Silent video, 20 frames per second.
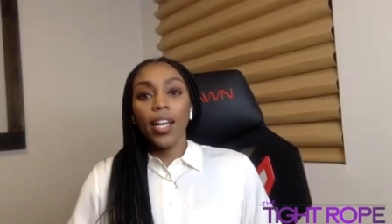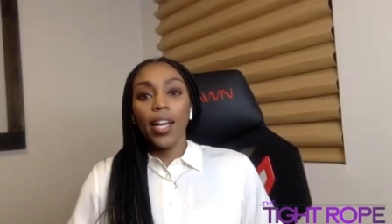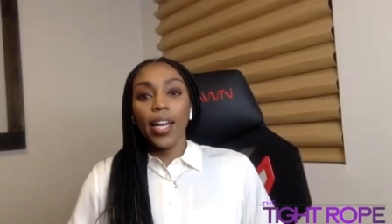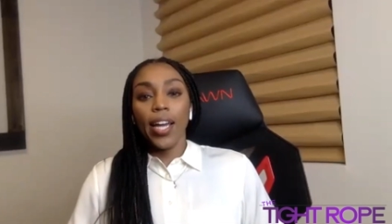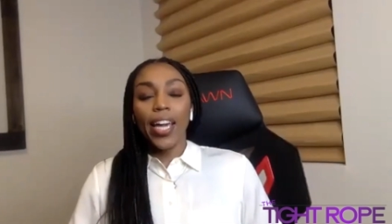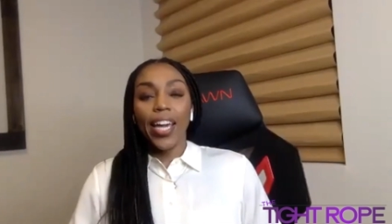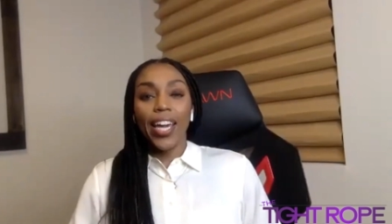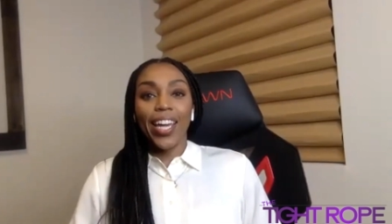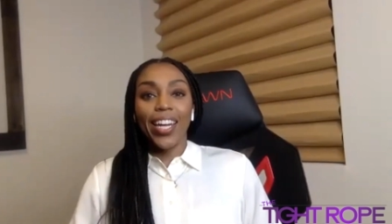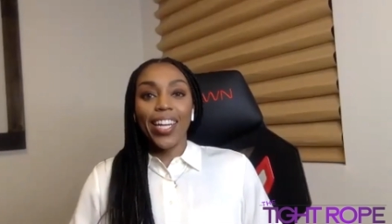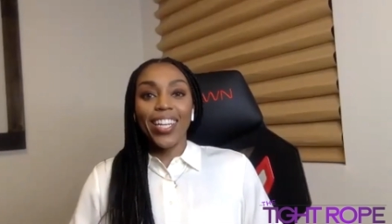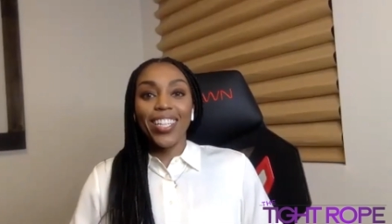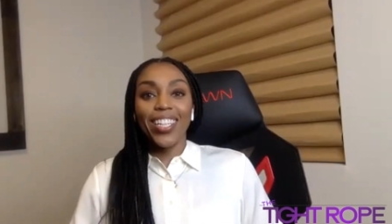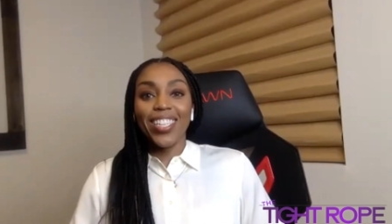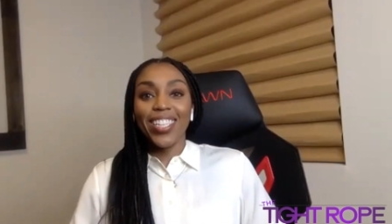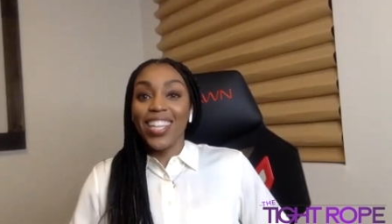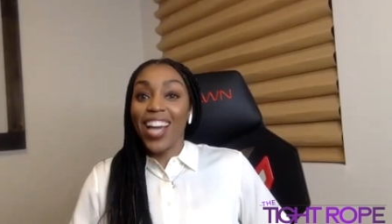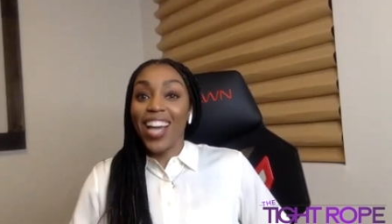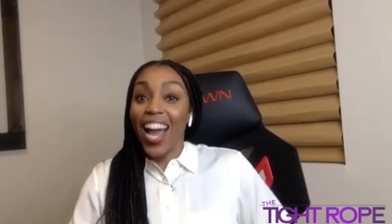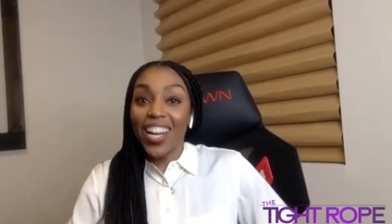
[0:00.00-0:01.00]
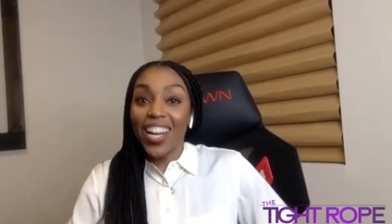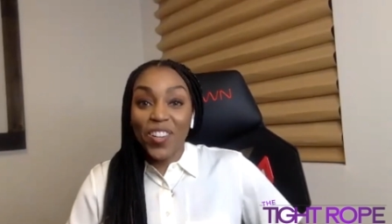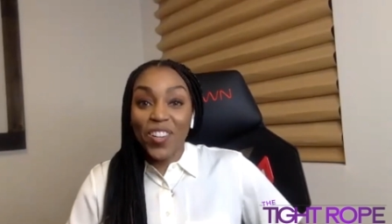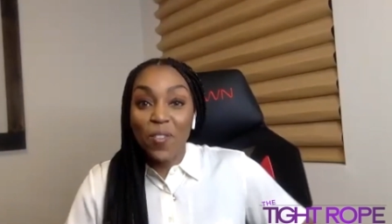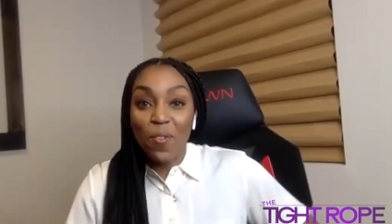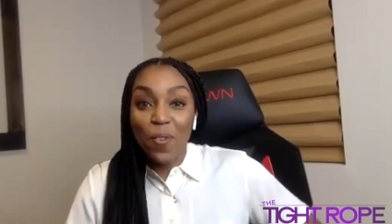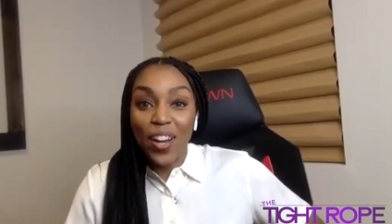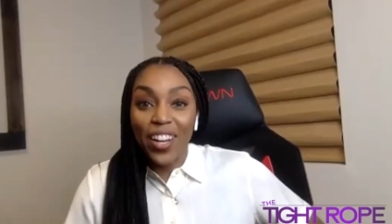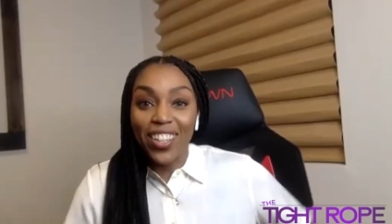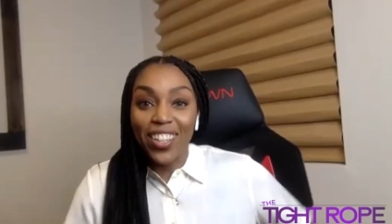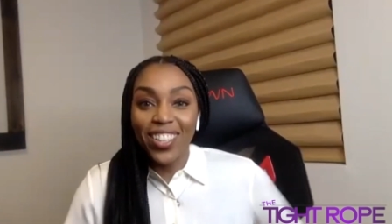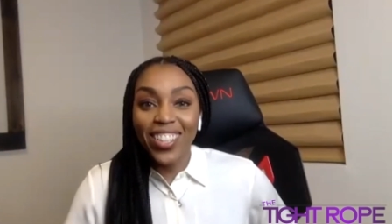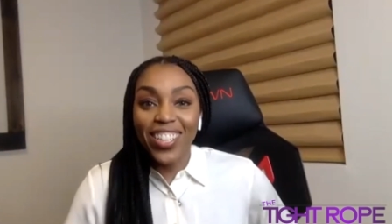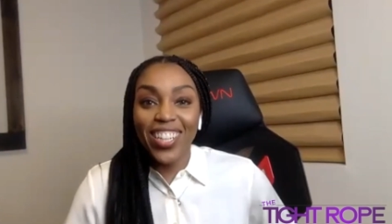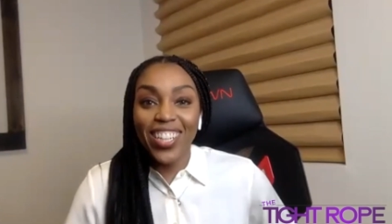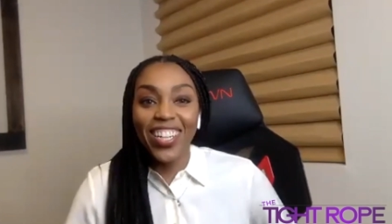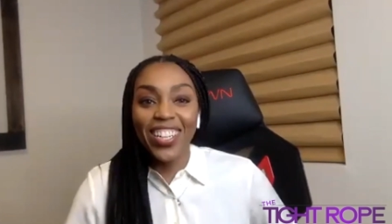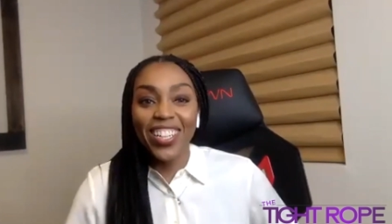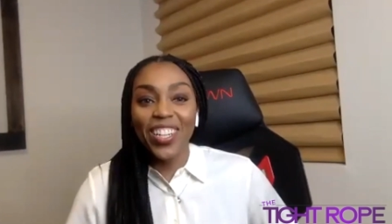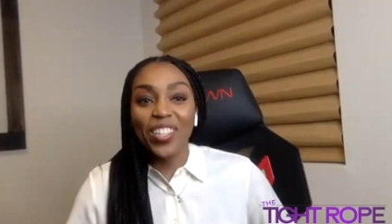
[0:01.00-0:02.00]
And it did not go well.
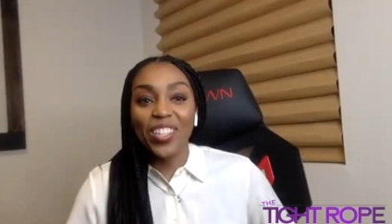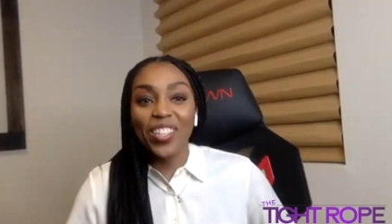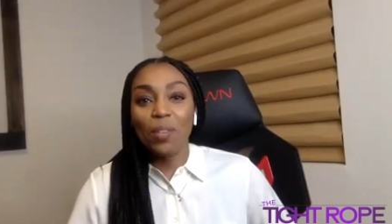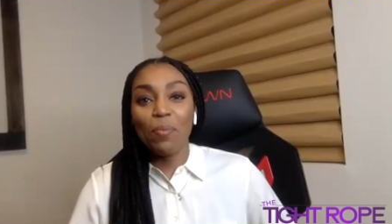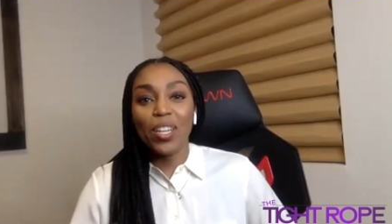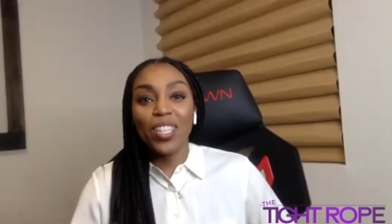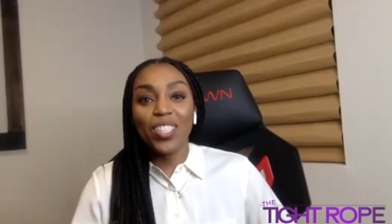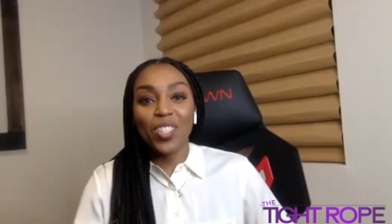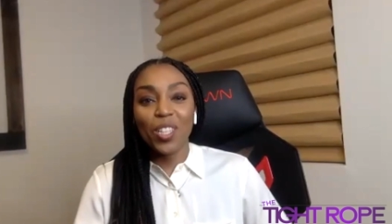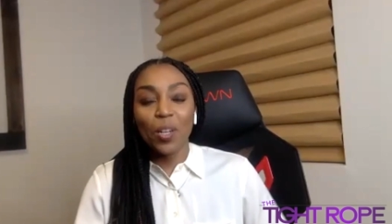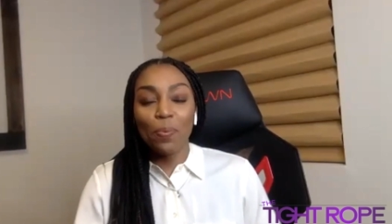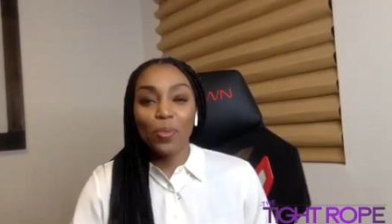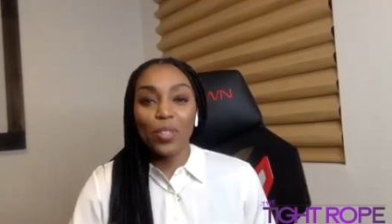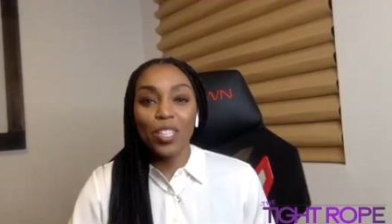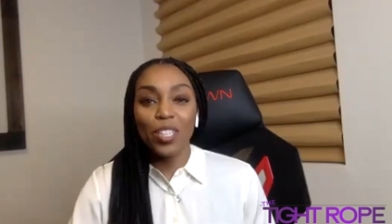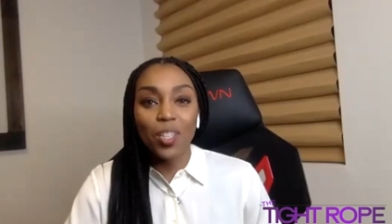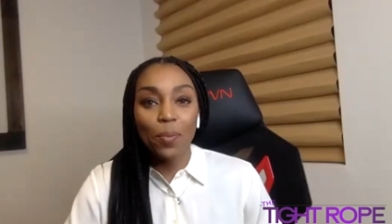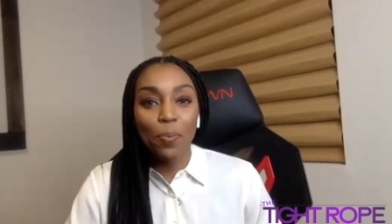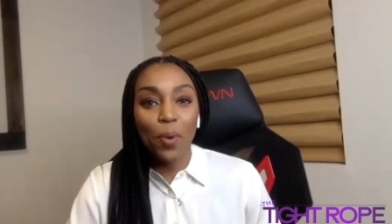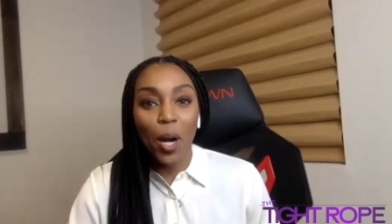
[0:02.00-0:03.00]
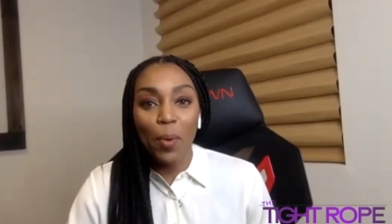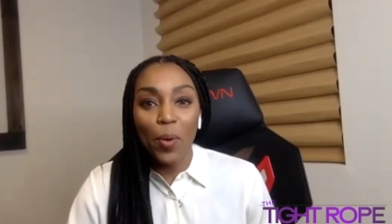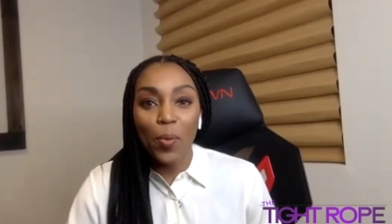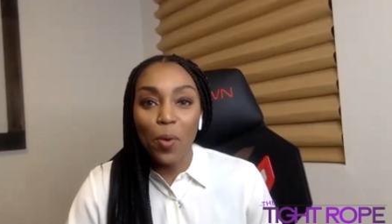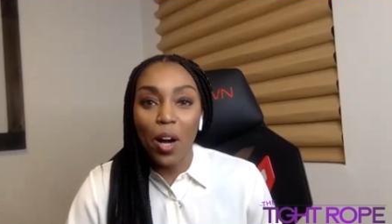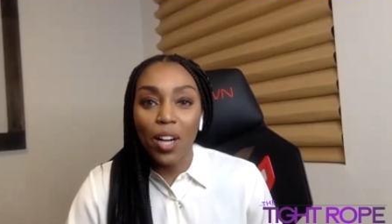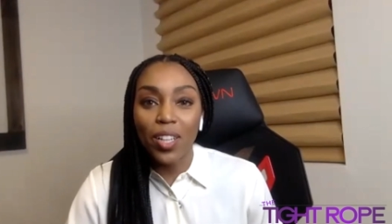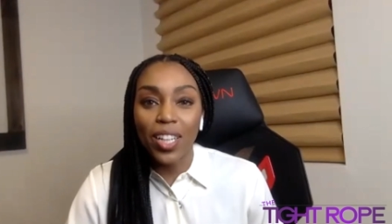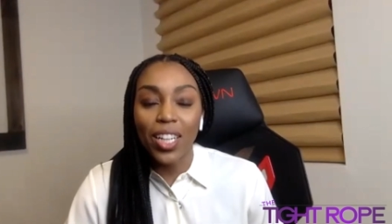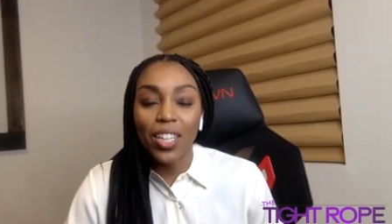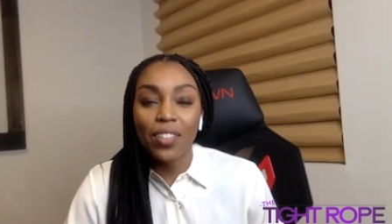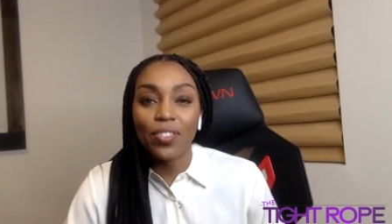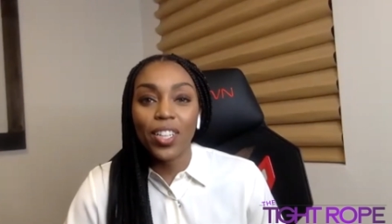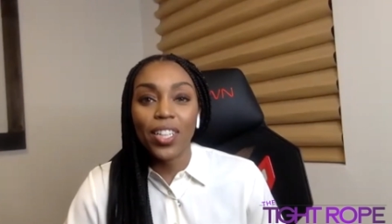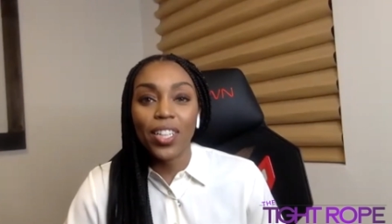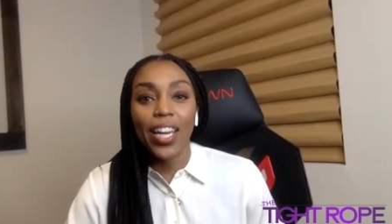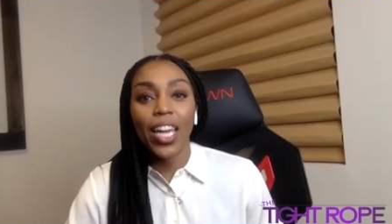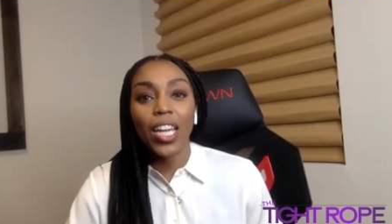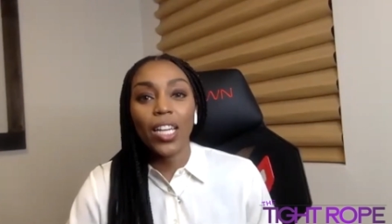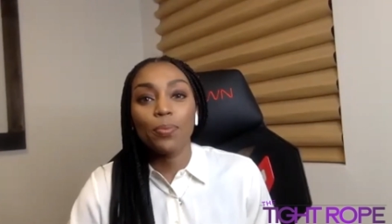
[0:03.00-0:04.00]
The Minnesota Police Department walked out of our
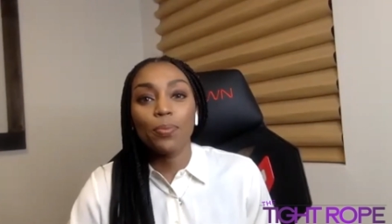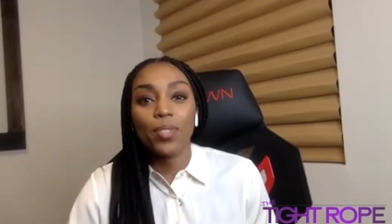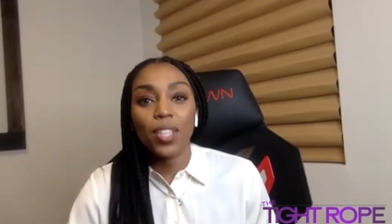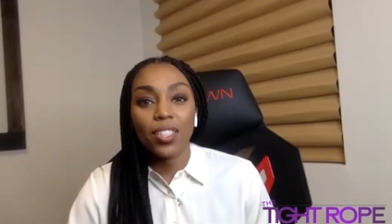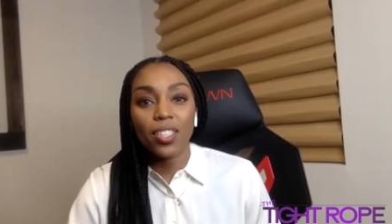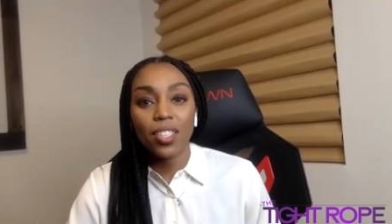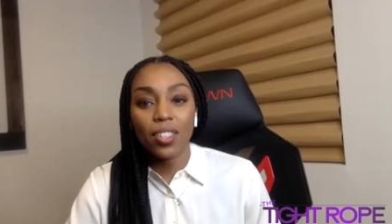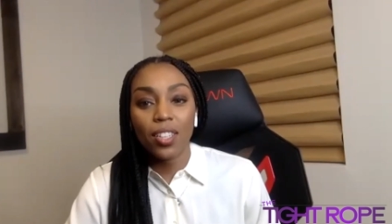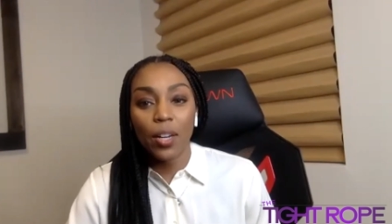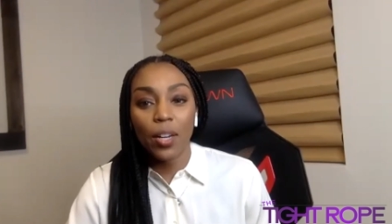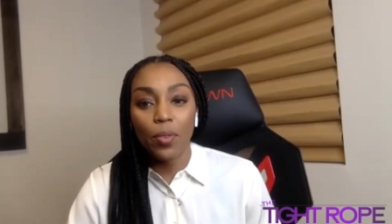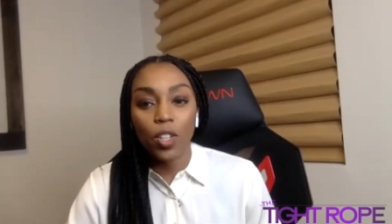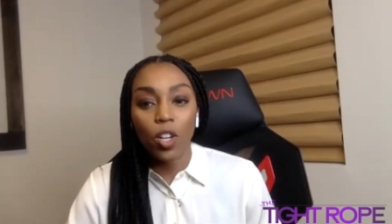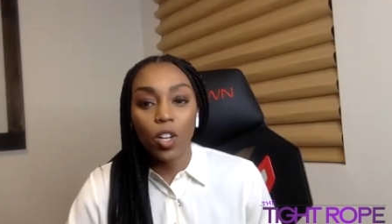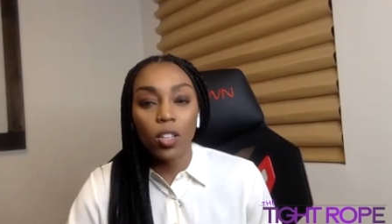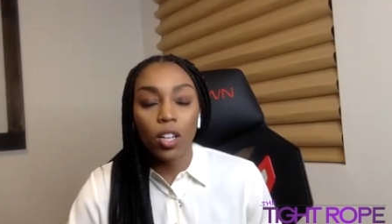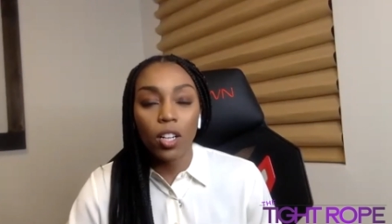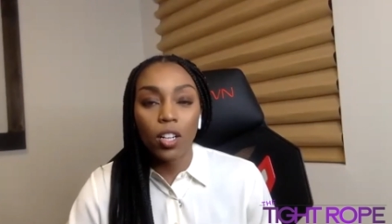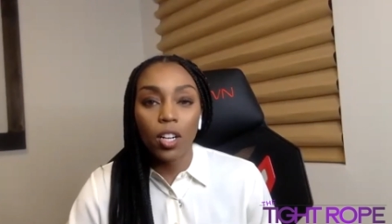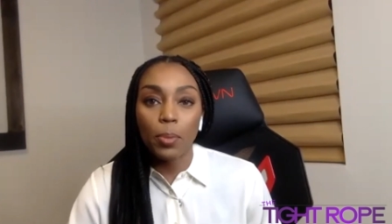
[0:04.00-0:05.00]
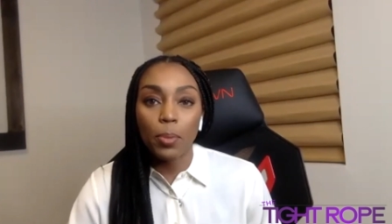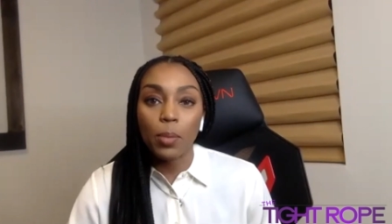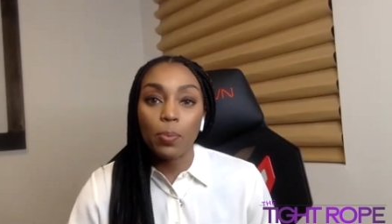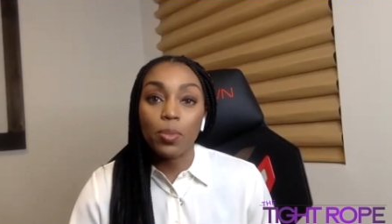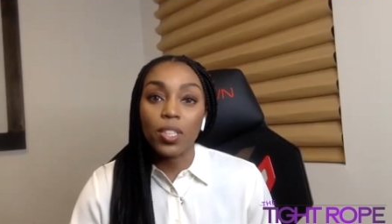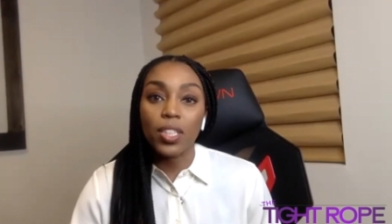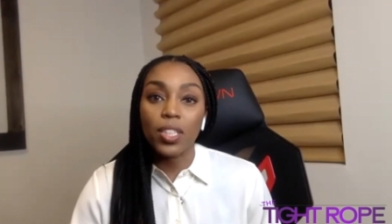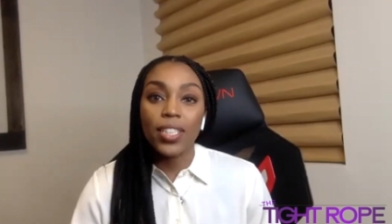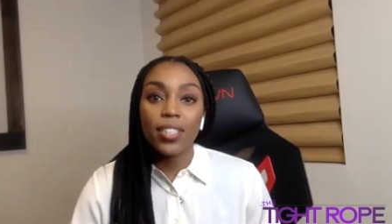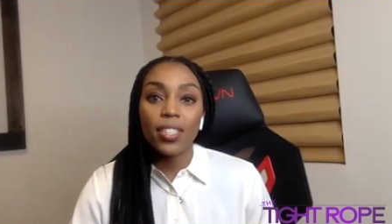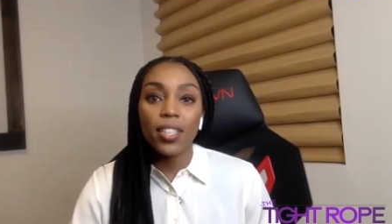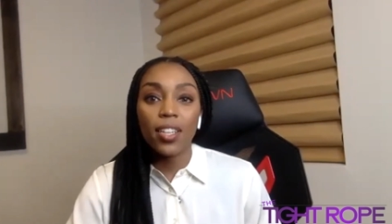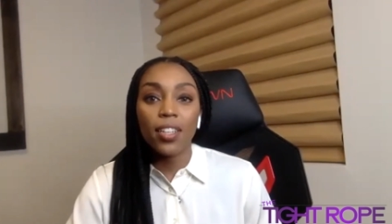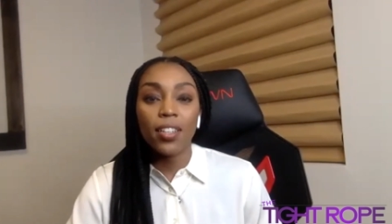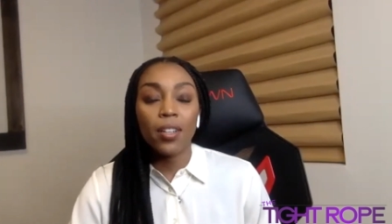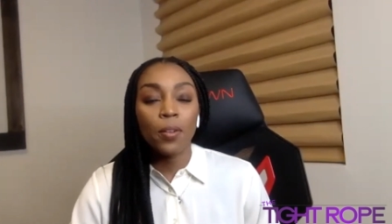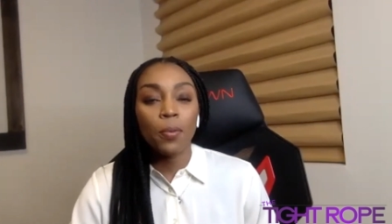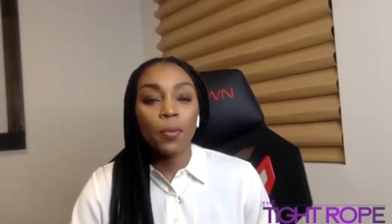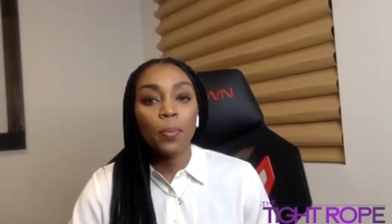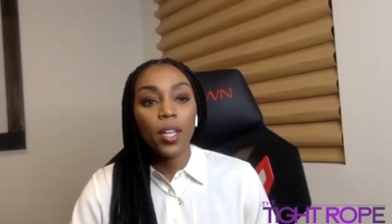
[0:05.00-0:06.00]
games. They said they would no longer be policing
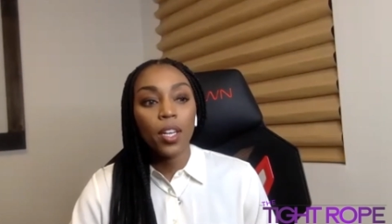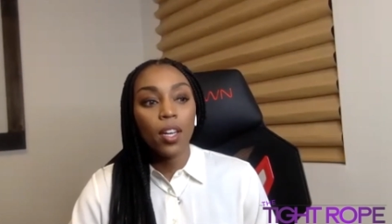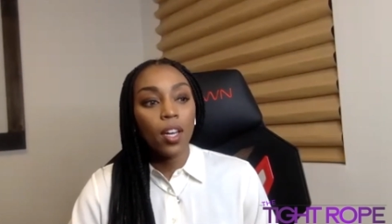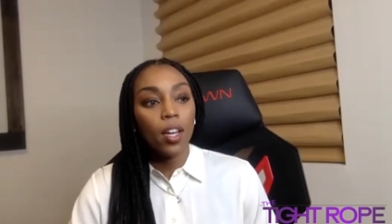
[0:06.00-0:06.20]
them.